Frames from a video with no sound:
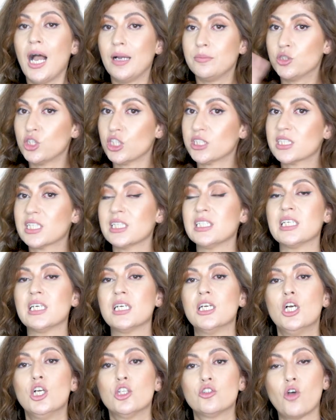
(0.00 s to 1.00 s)
I'm just going
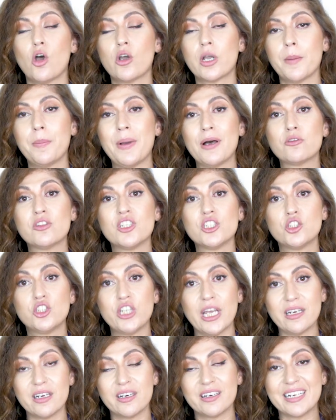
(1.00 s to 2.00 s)
to talk about the
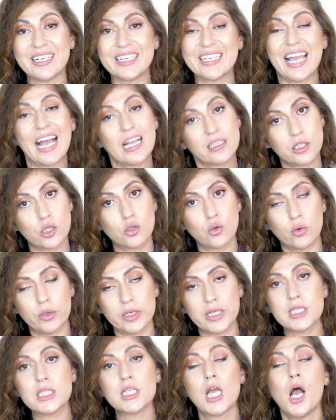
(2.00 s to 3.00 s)
general
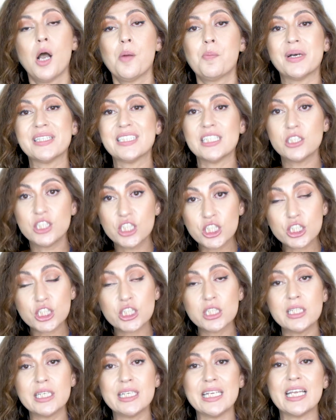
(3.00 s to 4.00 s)
categories. But
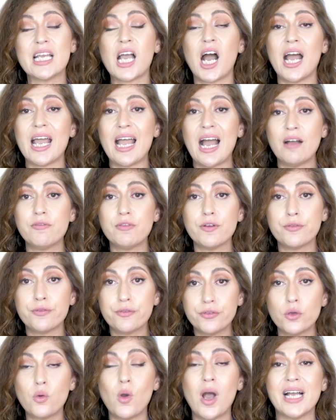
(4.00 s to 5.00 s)
additionally, I have a
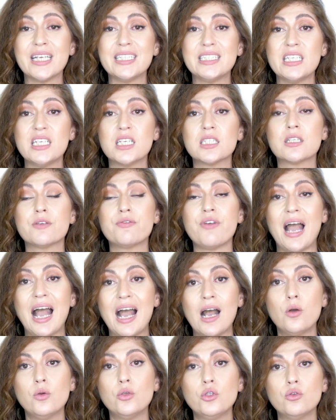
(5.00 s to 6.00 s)
few ideas of
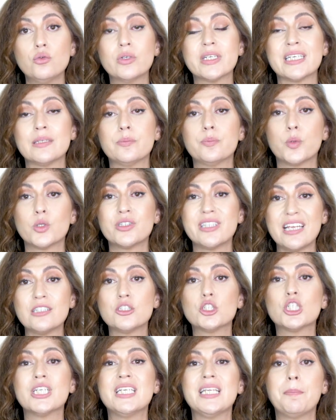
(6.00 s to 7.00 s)
how you can
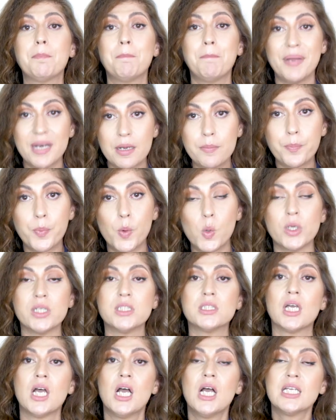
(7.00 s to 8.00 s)
potentially
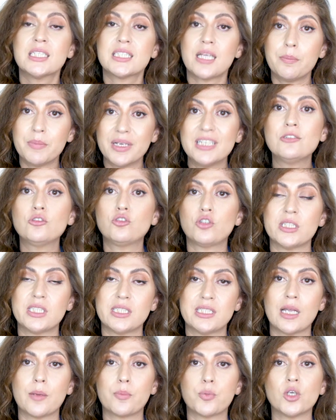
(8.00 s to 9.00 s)
pinpoint some
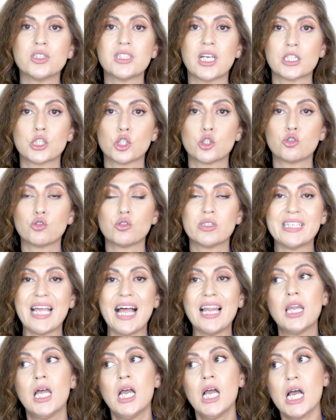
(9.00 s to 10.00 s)
interesting products to
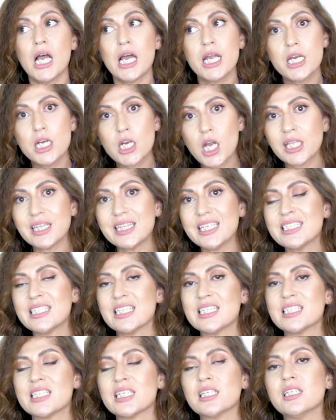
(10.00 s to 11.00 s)
sell and not
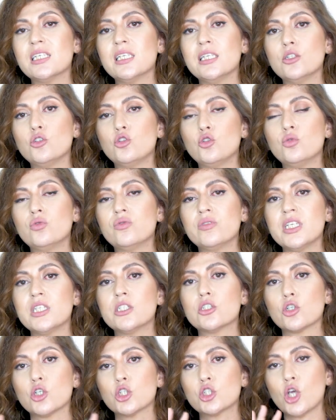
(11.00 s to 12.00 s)
necessarily do
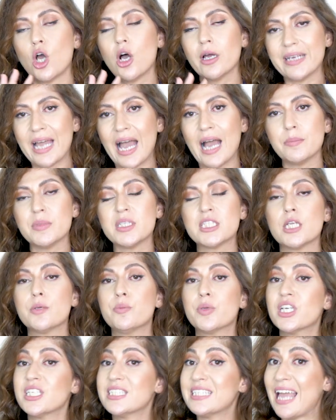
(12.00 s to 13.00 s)
research on Amazon,
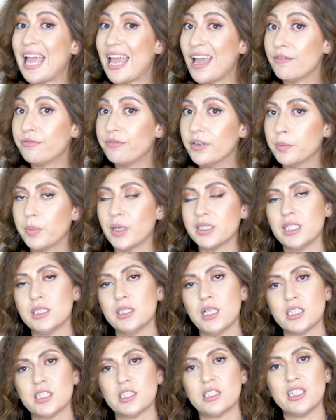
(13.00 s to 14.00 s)
because everybody
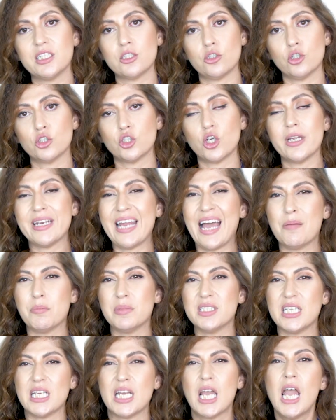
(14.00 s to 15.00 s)
does research on
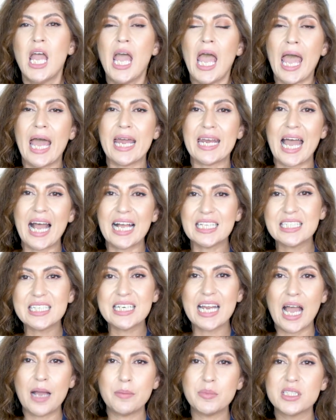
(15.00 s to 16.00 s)
Amazon. And as
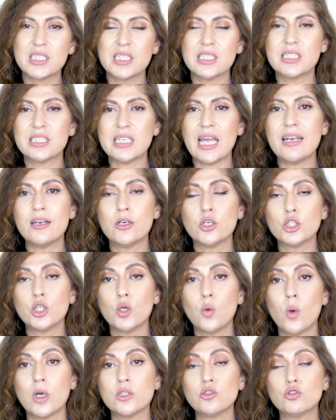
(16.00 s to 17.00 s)
an Amazon seller,
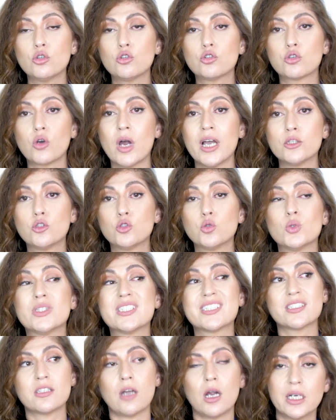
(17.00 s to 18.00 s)
you want to try to
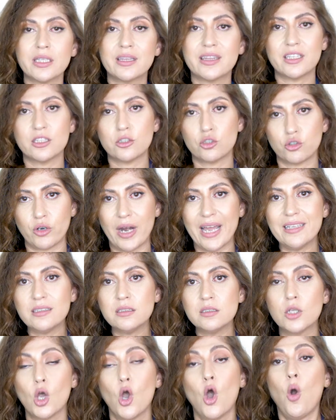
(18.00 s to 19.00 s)
start the
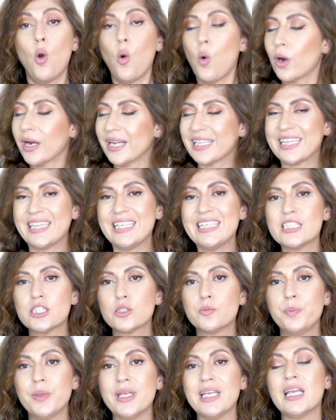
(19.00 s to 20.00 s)
trend, or at
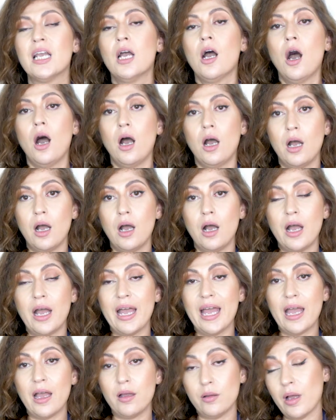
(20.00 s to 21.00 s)
least be
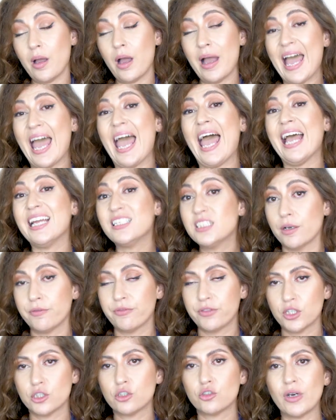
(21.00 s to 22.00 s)
ahead
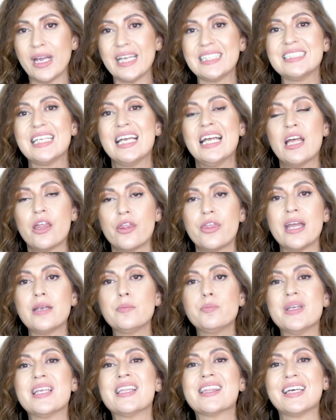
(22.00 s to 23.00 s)
of the trend,
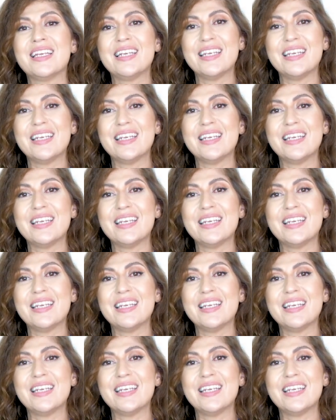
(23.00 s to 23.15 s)
then be the